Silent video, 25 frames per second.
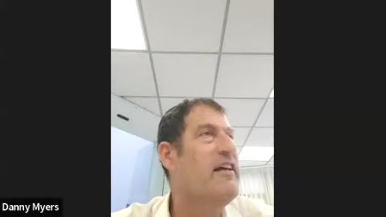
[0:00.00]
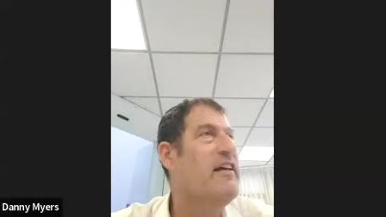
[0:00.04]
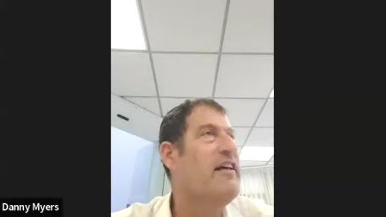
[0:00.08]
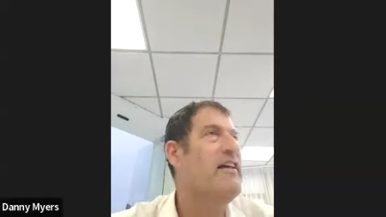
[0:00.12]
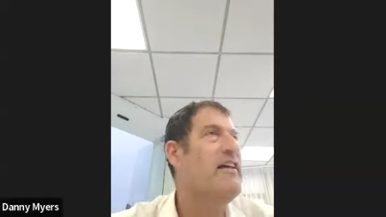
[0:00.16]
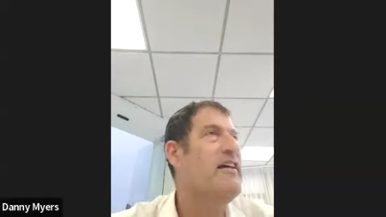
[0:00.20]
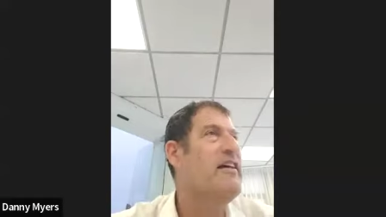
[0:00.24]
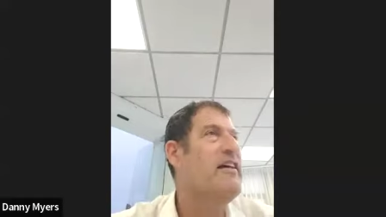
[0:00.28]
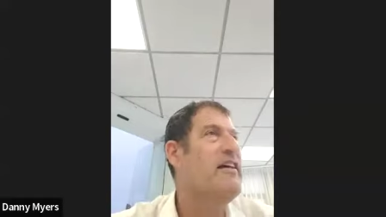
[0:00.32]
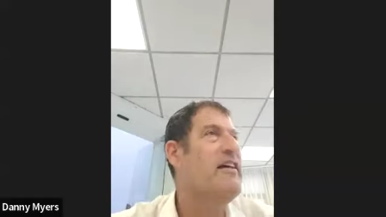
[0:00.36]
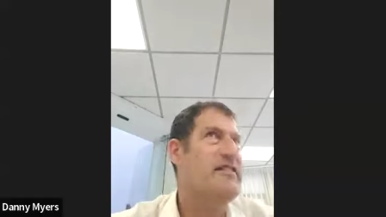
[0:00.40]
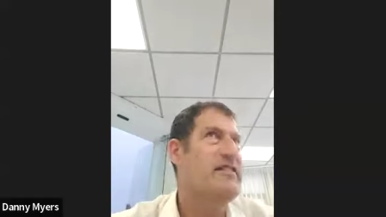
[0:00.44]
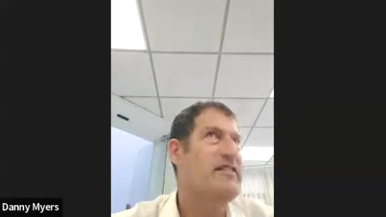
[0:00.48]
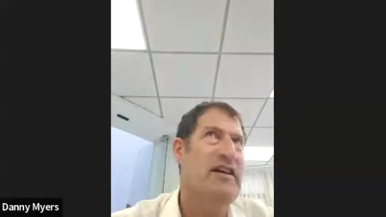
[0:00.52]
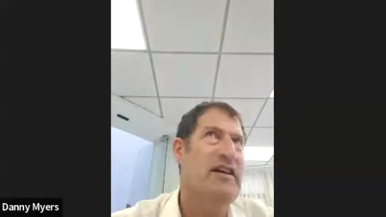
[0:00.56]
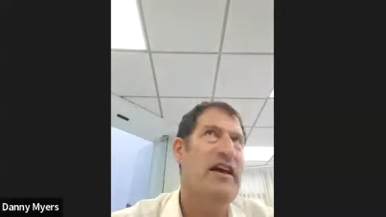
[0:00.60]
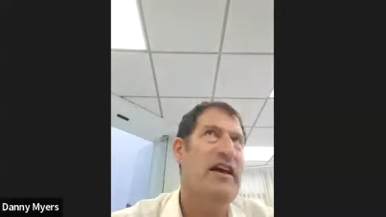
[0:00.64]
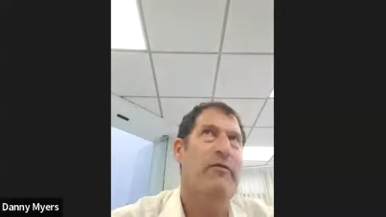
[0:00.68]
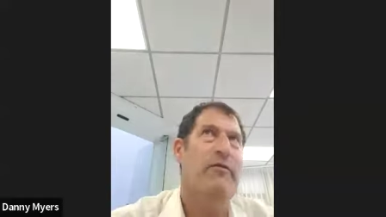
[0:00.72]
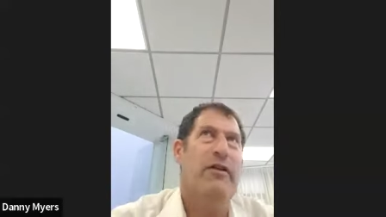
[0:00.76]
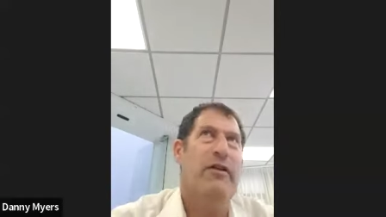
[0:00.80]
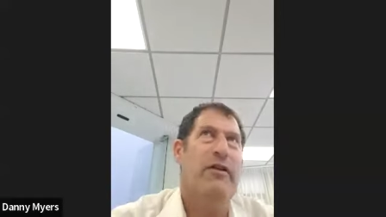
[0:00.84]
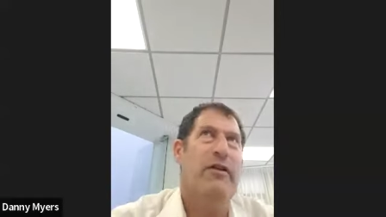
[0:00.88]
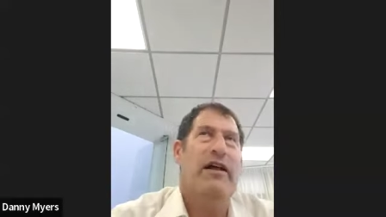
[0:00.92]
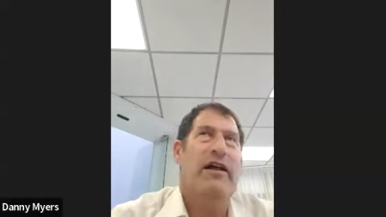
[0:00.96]
said, yeah,
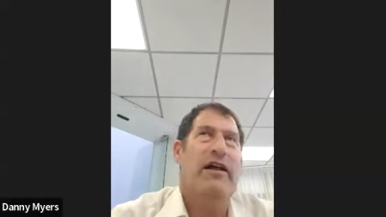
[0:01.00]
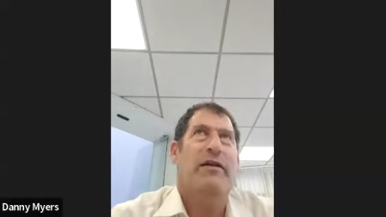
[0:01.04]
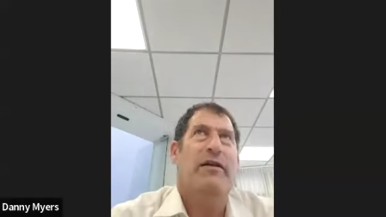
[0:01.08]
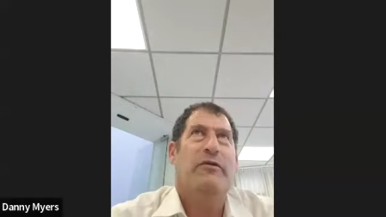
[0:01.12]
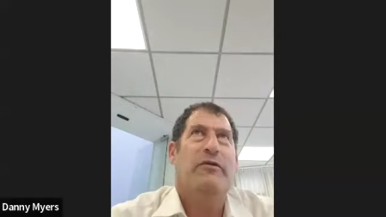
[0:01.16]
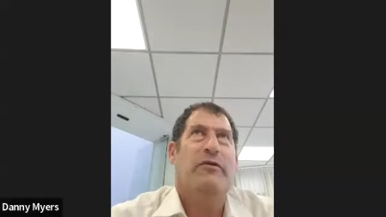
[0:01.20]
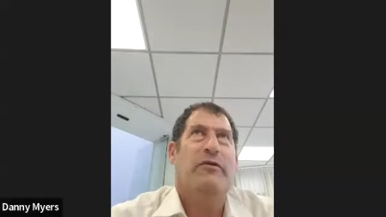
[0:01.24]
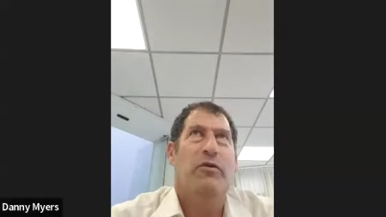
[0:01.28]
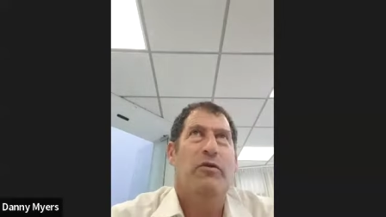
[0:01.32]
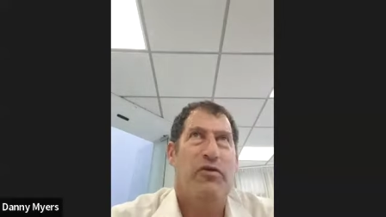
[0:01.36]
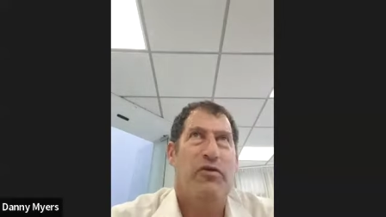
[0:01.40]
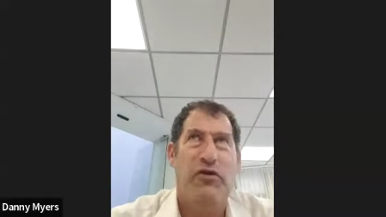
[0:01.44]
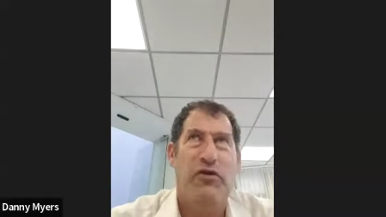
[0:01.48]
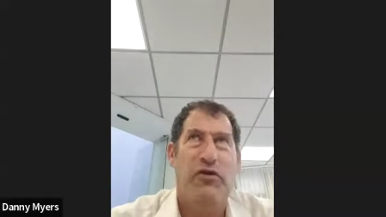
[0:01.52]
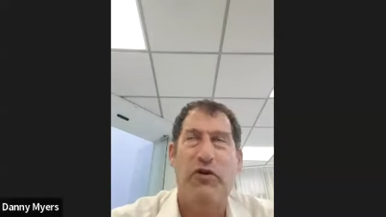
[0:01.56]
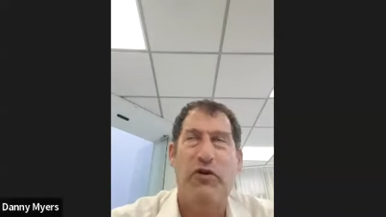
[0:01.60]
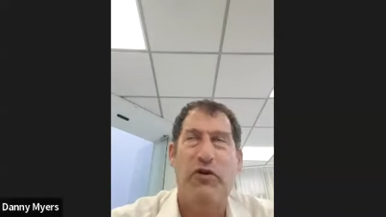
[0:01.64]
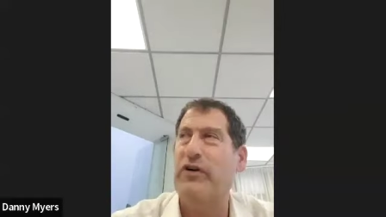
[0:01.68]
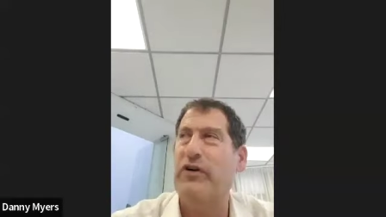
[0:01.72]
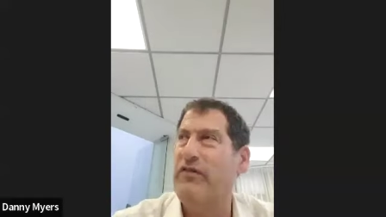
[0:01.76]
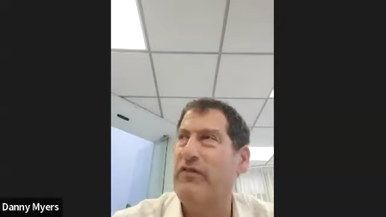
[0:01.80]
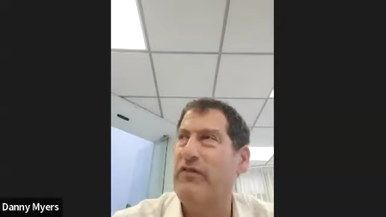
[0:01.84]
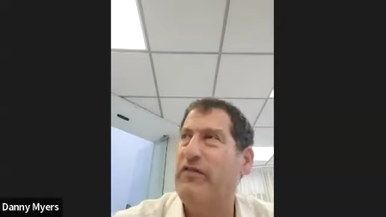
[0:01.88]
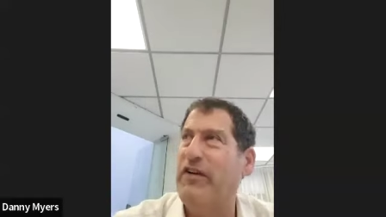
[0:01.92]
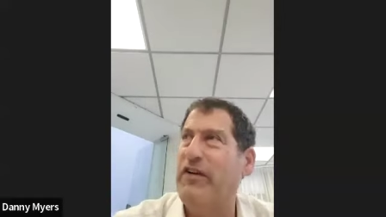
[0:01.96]
but let me do a third
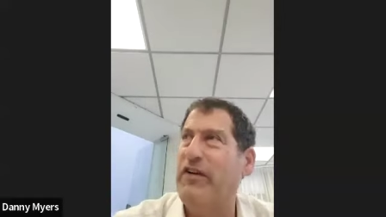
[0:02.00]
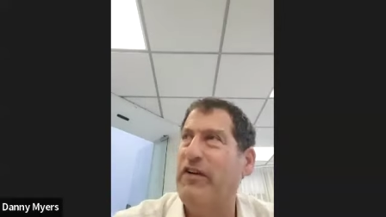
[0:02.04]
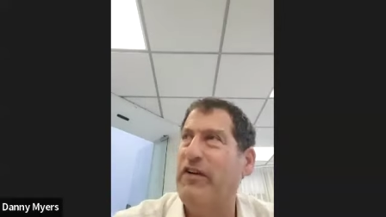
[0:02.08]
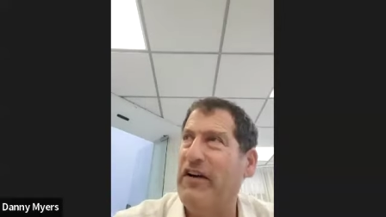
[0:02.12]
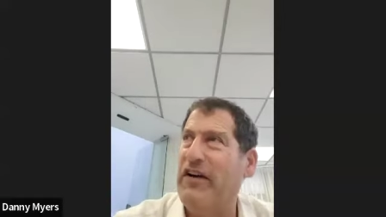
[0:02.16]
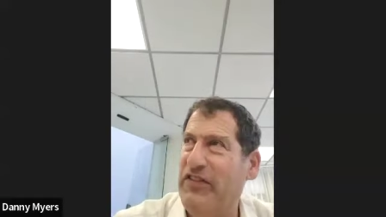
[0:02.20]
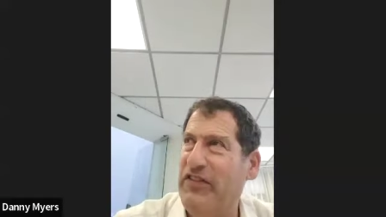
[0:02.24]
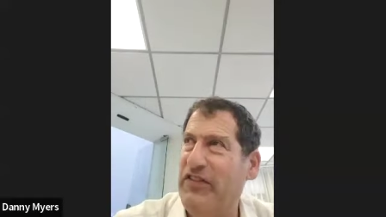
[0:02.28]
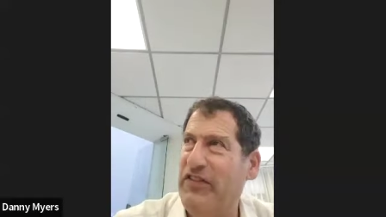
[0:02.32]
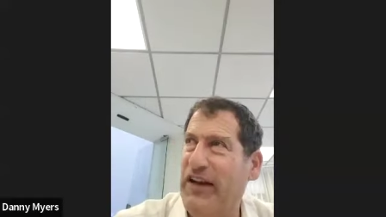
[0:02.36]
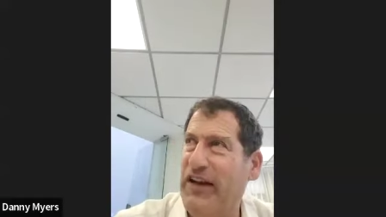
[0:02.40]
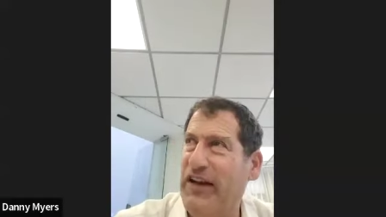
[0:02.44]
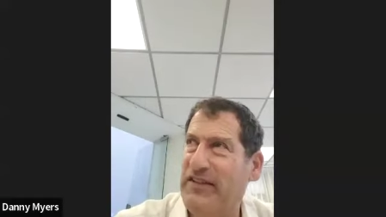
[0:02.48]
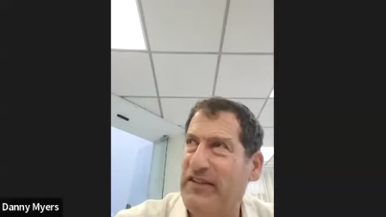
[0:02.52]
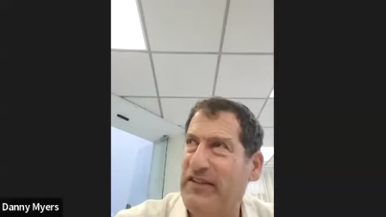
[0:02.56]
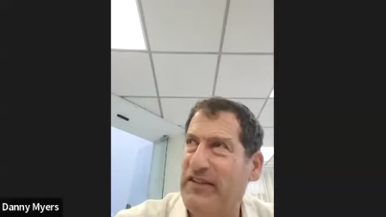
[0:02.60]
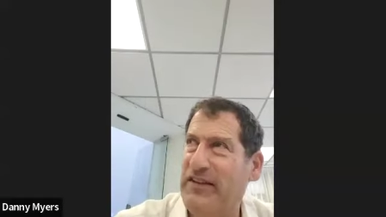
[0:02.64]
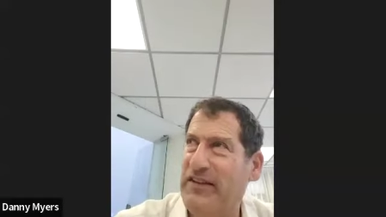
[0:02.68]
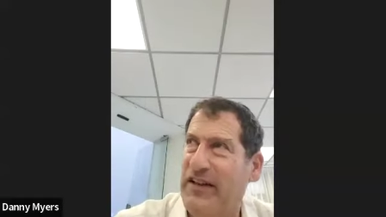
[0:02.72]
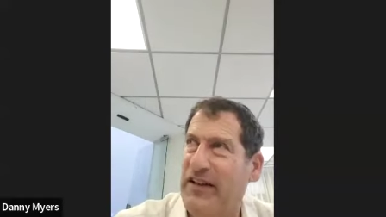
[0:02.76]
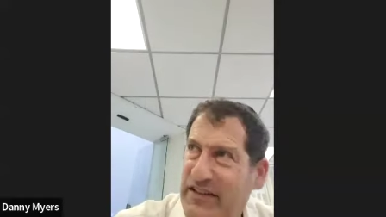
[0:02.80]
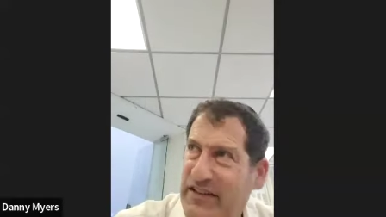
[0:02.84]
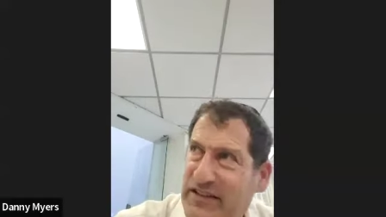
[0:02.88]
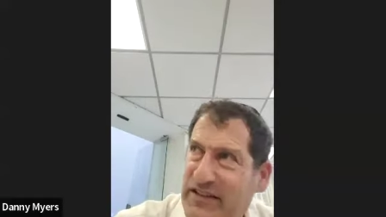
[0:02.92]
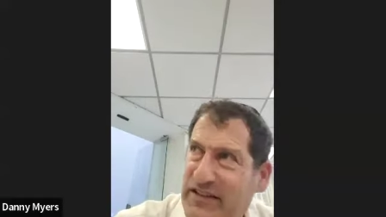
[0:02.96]
of the 5,000 and
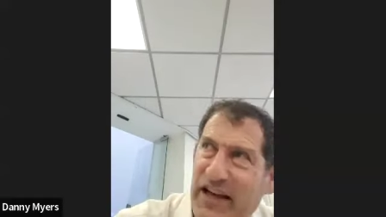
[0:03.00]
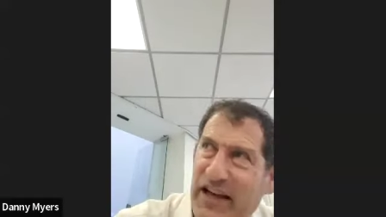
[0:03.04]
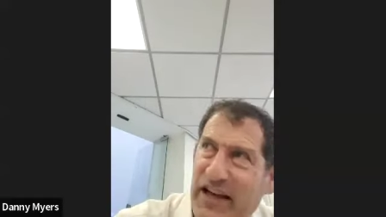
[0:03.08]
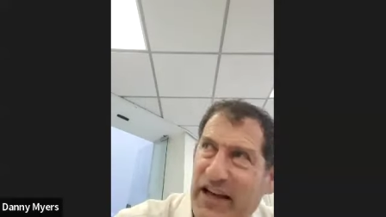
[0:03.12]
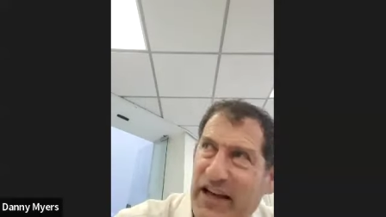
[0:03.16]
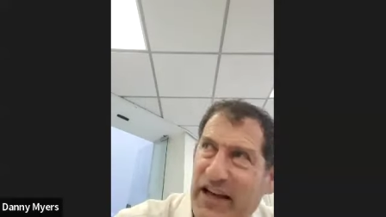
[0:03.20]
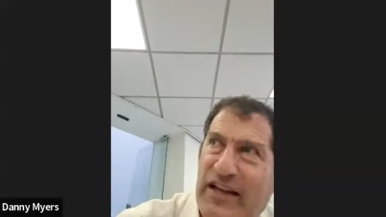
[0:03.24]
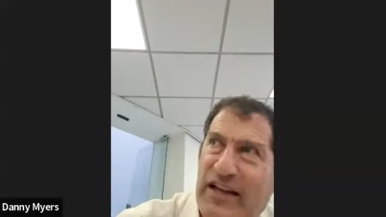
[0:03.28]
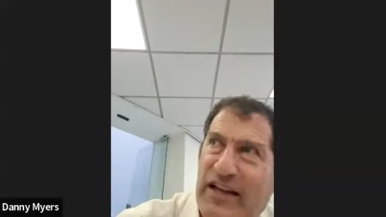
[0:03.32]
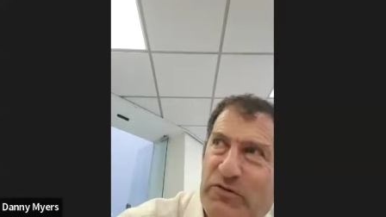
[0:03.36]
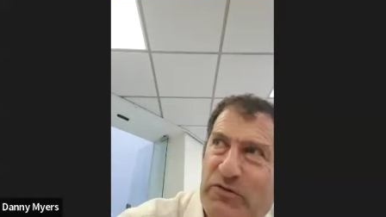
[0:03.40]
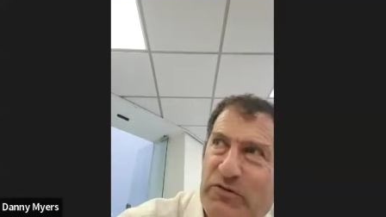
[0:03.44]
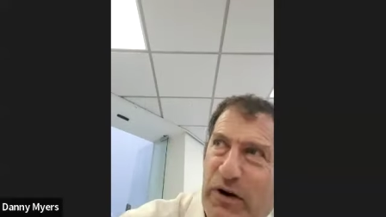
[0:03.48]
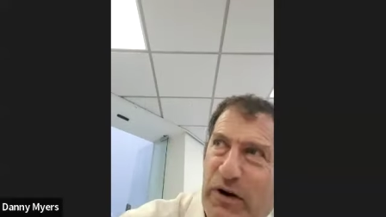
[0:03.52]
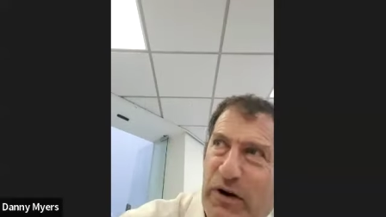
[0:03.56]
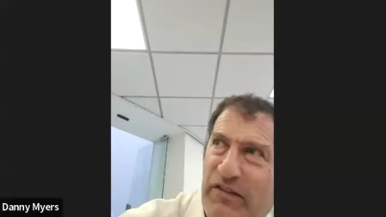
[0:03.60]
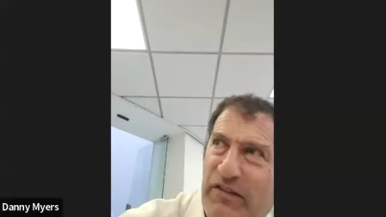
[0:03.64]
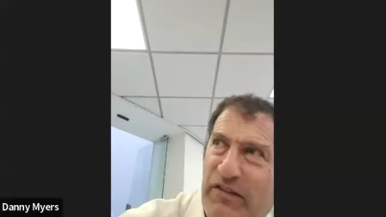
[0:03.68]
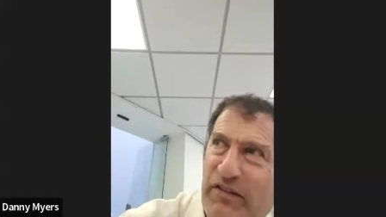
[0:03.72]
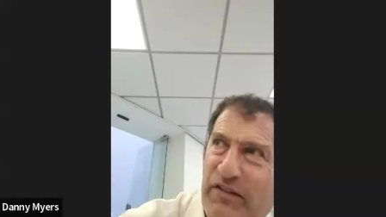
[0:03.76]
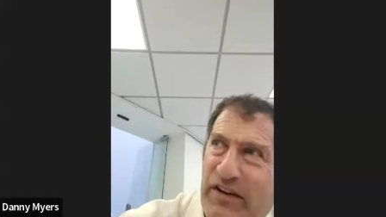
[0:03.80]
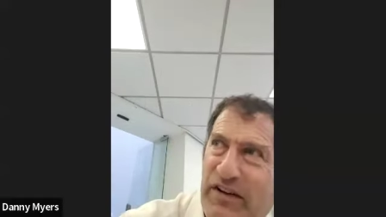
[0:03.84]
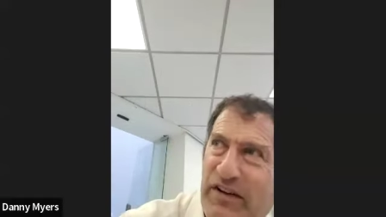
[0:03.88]
let's get each one of us.